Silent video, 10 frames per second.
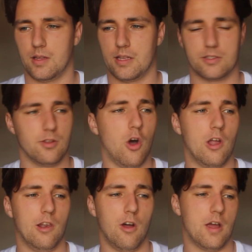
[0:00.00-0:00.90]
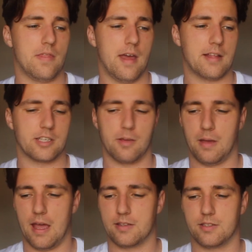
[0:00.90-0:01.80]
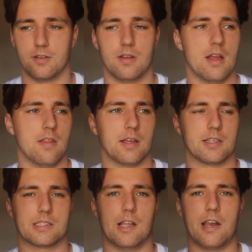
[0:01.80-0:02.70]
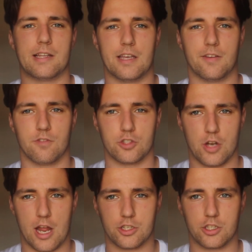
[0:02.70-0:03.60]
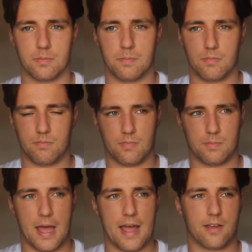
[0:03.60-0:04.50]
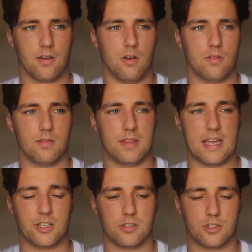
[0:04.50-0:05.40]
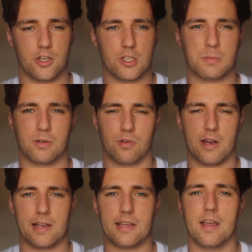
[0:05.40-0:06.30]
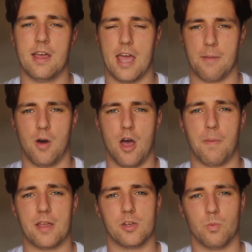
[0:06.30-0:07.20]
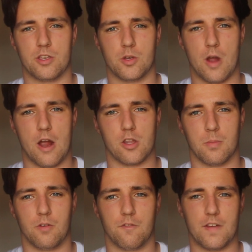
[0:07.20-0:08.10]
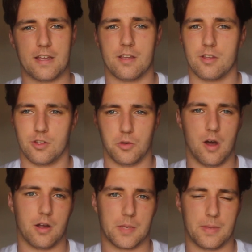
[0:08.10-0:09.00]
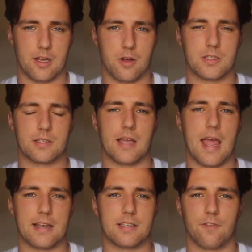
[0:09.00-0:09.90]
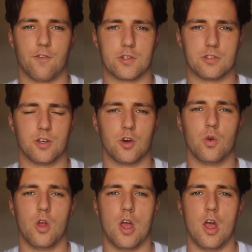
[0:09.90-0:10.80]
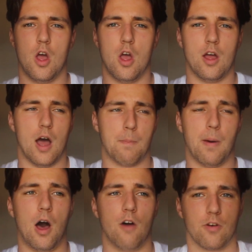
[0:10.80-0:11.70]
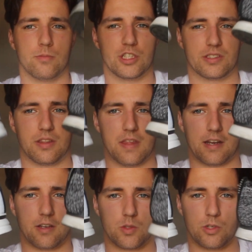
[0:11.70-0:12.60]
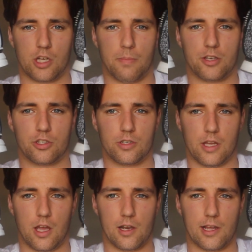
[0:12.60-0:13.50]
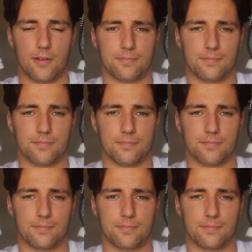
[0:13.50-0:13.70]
There's not a lot in there to compare to. There's a slightly different traction pack on each of the shoes, but really, in my opinion, when you're wearing them on feet, you aren't going to be noticing any difference at all, apart from just the thickness, which I mentioned earlier.